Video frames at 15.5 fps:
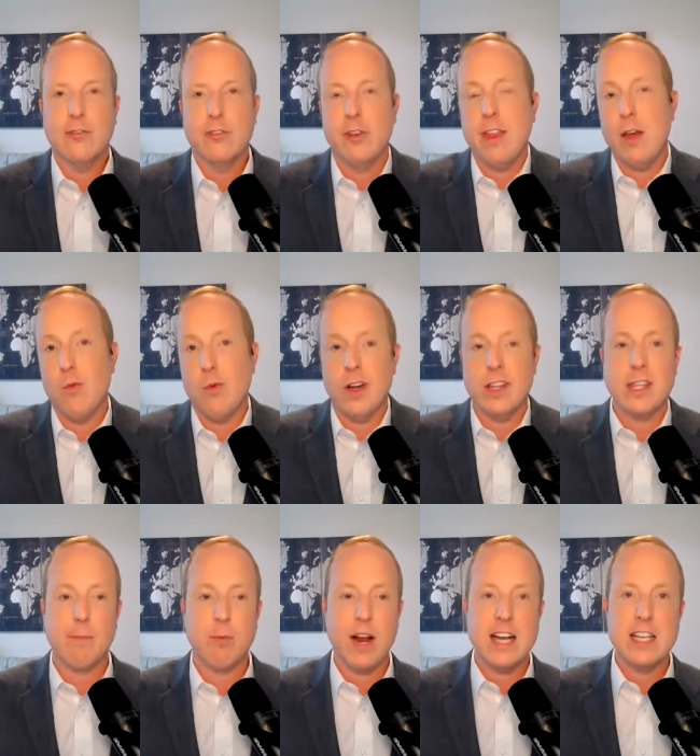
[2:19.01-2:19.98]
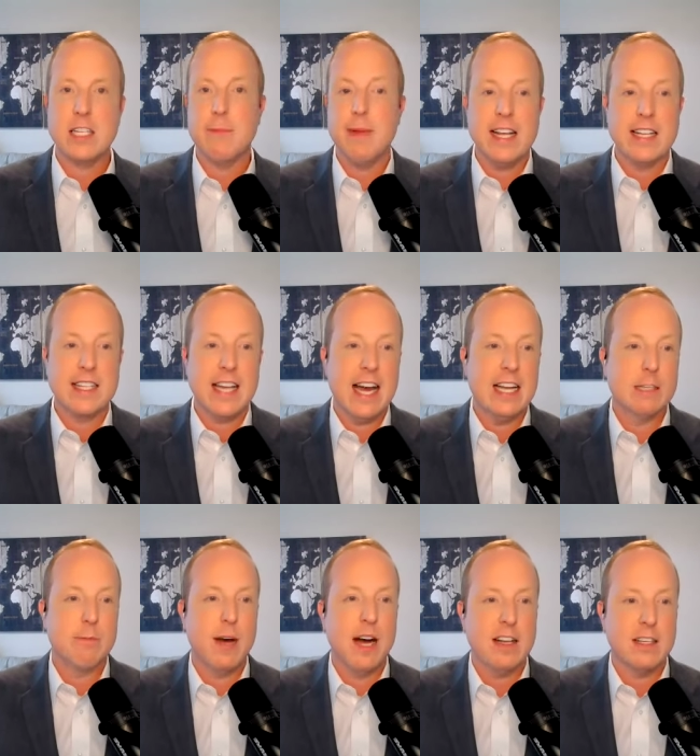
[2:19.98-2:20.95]
So they want the price to be as high
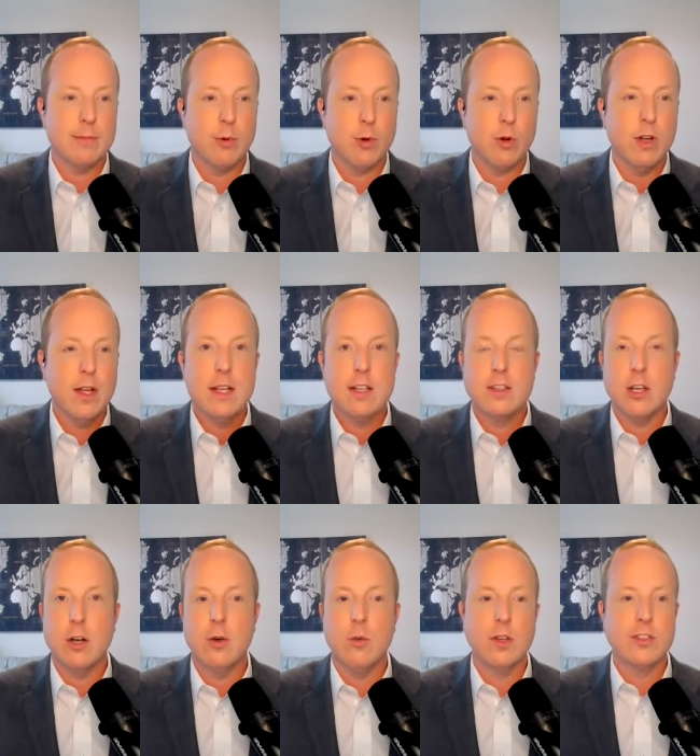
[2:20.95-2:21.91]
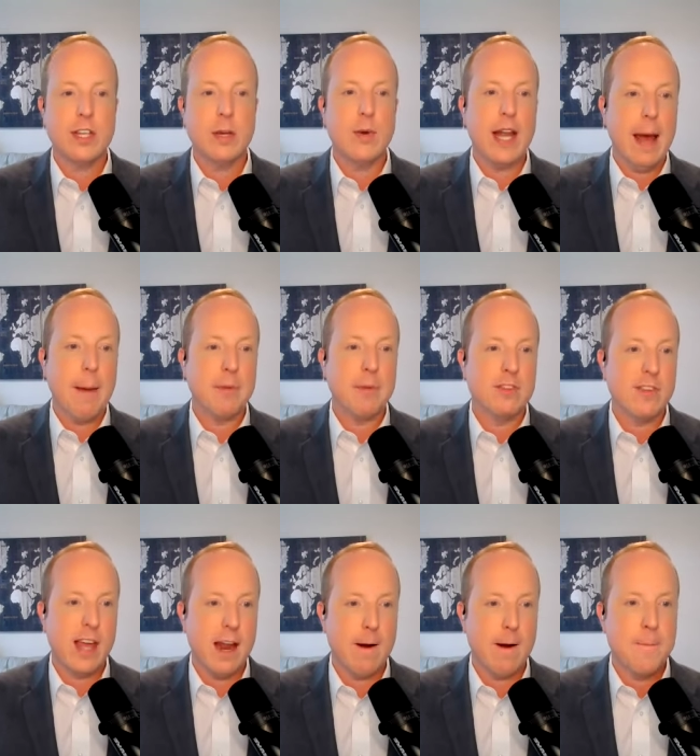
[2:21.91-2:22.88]
as possible. So we'll see what happens
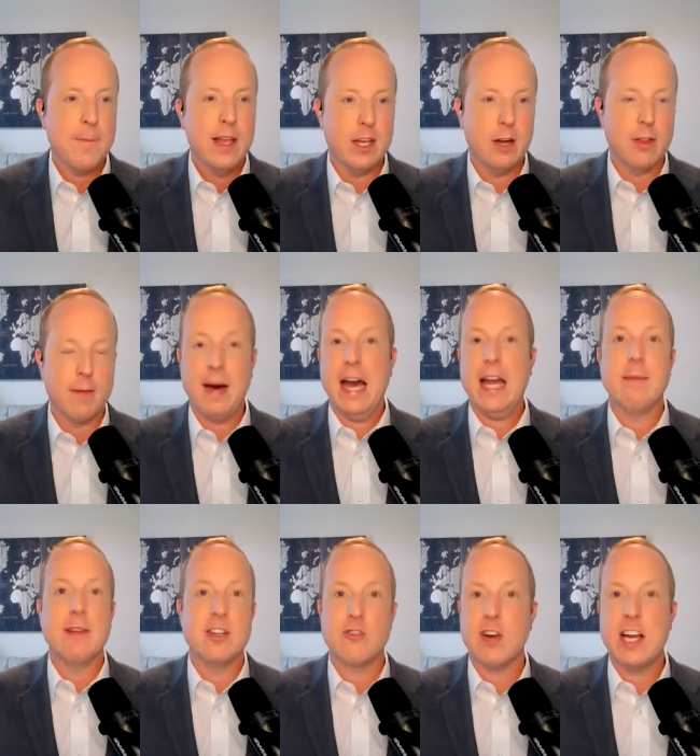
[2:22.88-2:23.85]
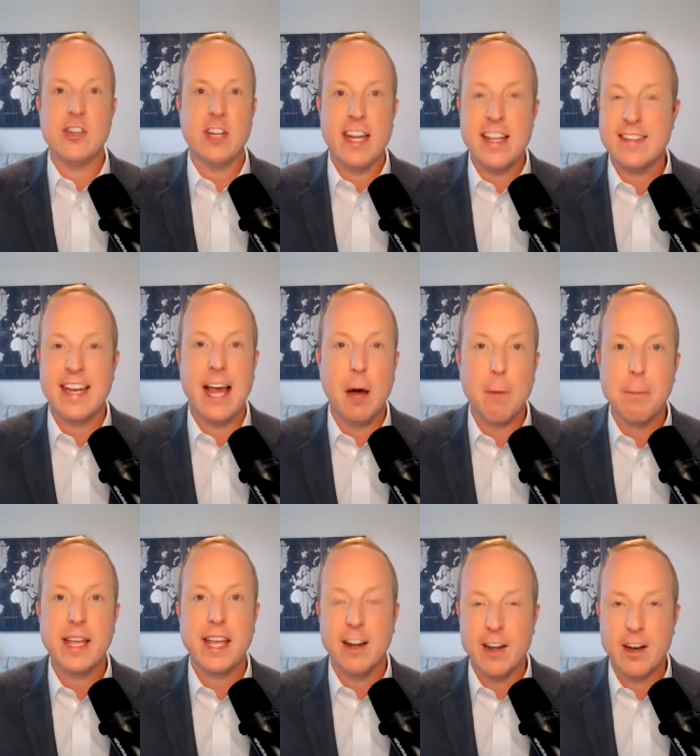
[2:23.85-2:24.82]
there. You know, the Biden administration isn't
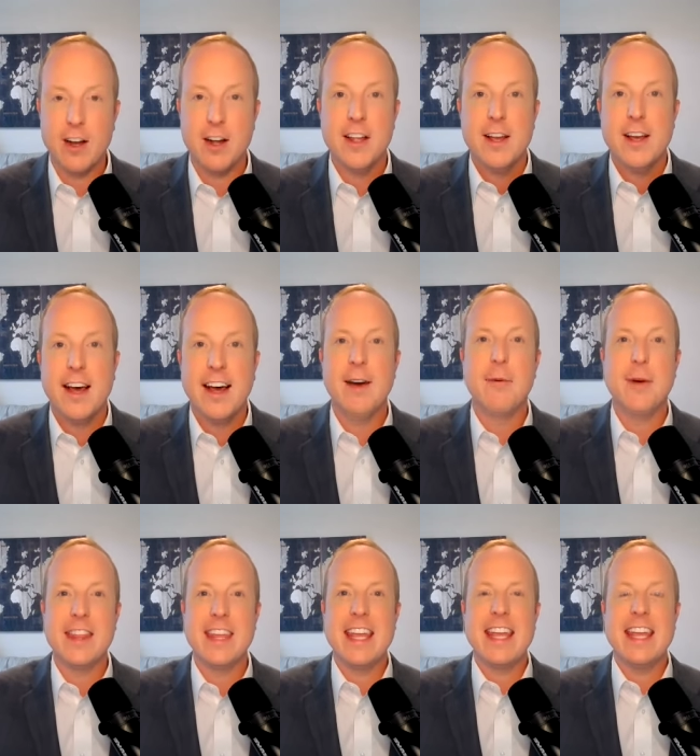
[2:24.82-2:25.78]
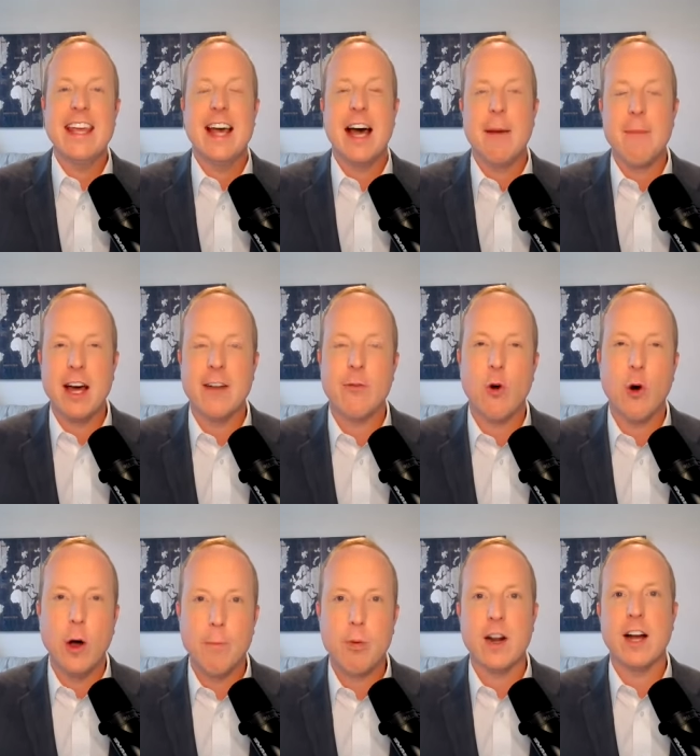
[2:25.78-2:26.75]
helping at all with the amount of
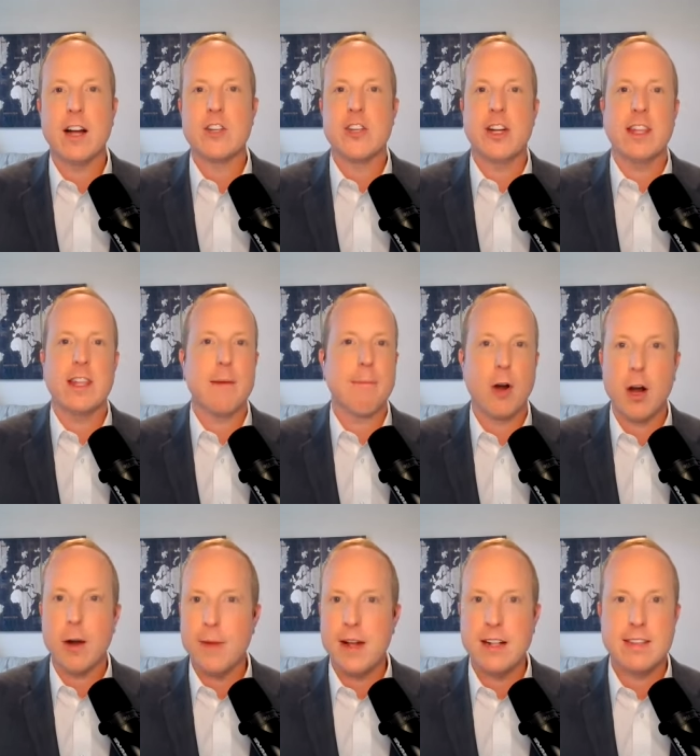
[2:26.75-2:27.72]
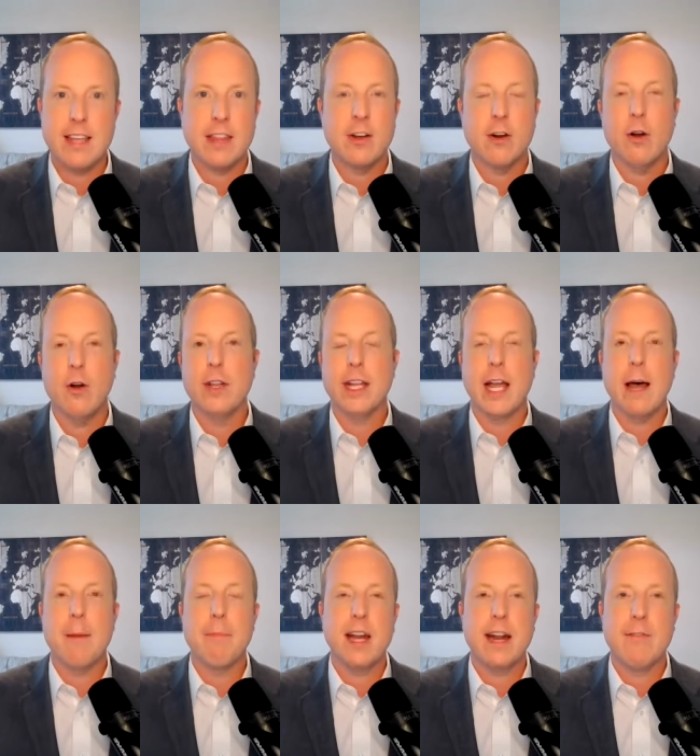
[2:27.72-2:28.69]
oil production, the permits that they're holding
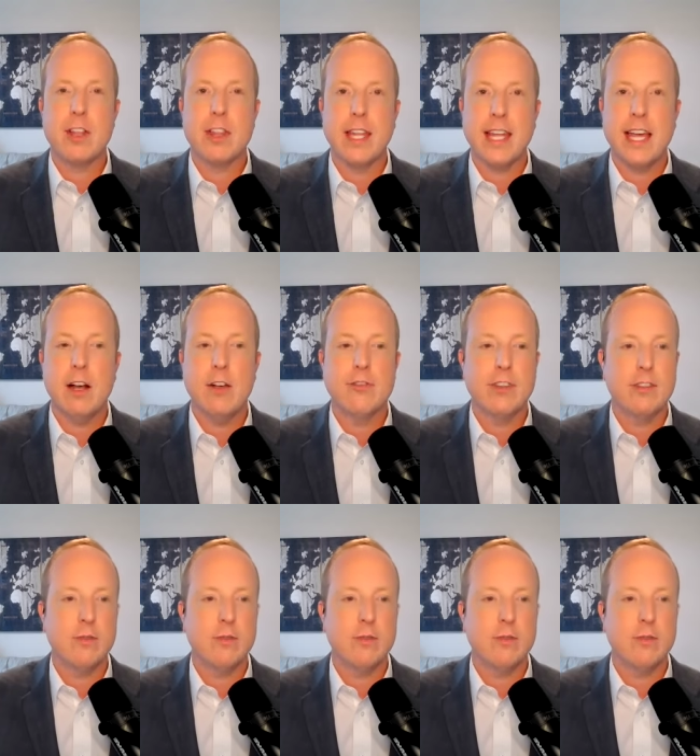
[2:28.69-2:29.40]
up and everything else.